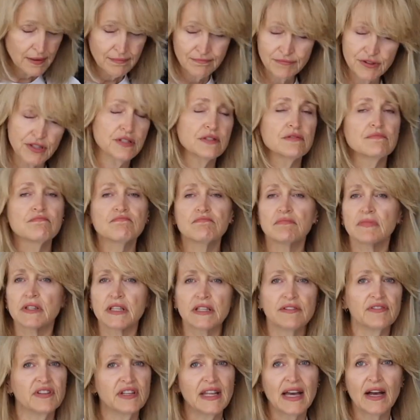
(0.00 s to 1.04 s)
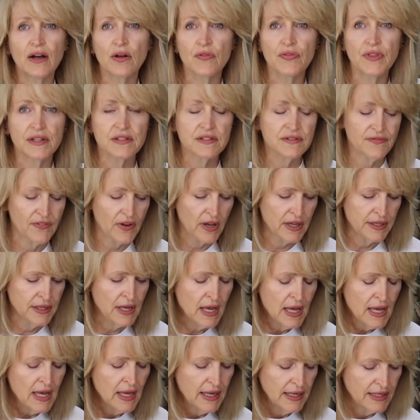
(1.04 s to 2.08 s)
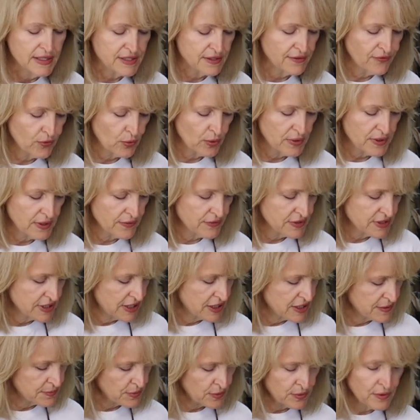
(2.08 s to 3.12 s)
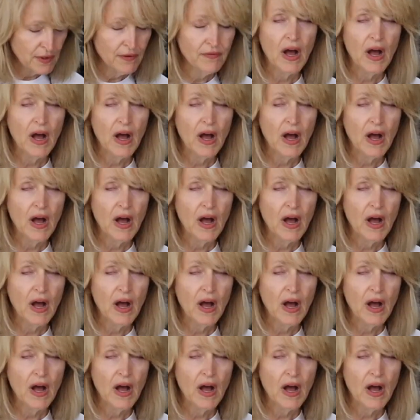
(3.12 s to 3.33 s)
just leave it out, that's fine. It's 1/4 teaspoon of